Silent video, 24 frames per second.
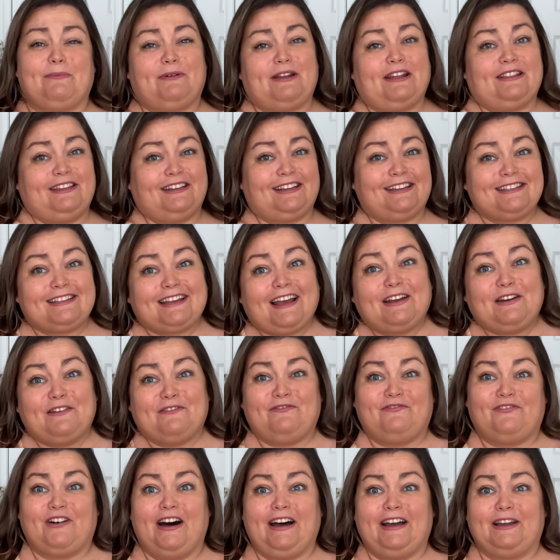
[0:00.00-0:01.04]
but I think it's kind
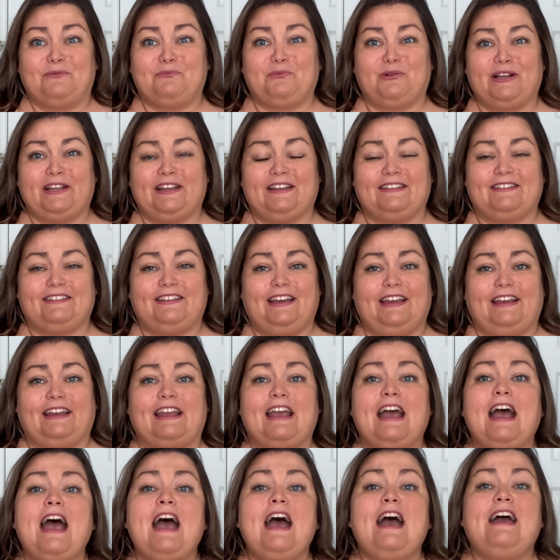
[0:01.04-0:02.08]
of fun. What do you
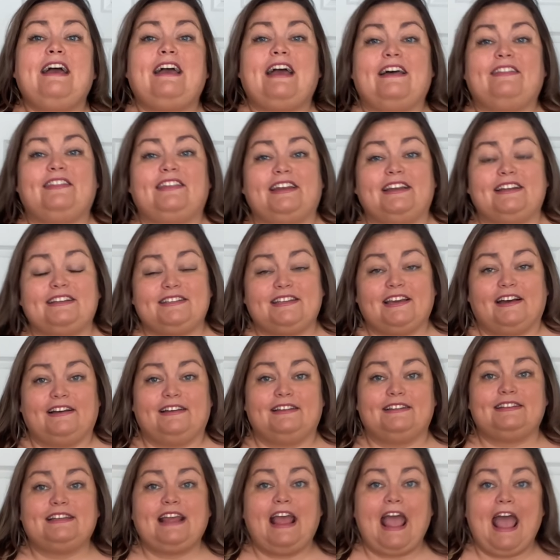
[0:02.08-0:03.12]
think? And then it
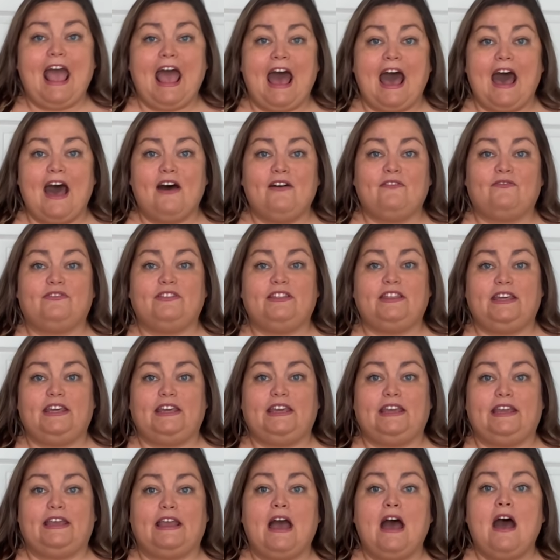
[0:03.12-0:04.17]
does have
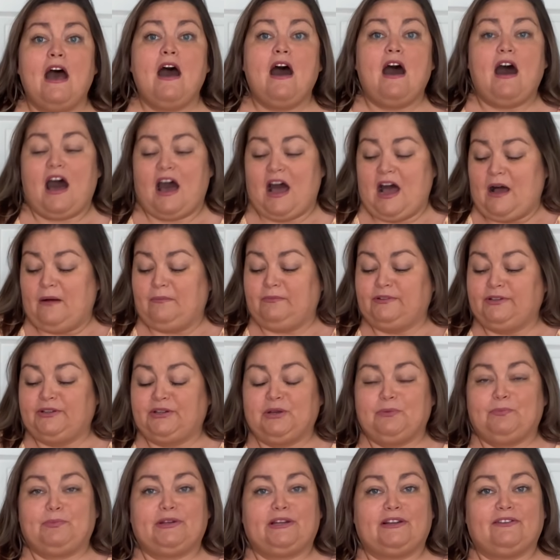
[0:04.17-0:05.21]
the um,
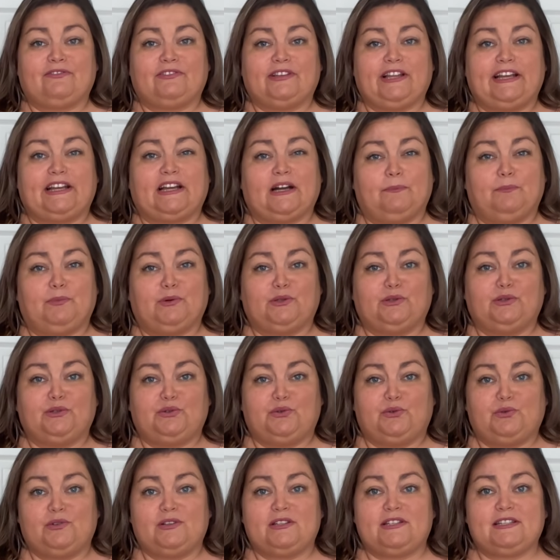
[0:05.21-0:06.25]
little bit of like a
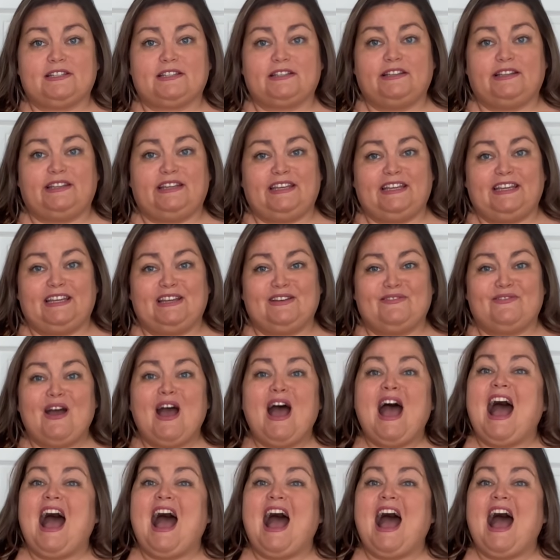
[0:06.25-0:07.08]
balloon sleeve.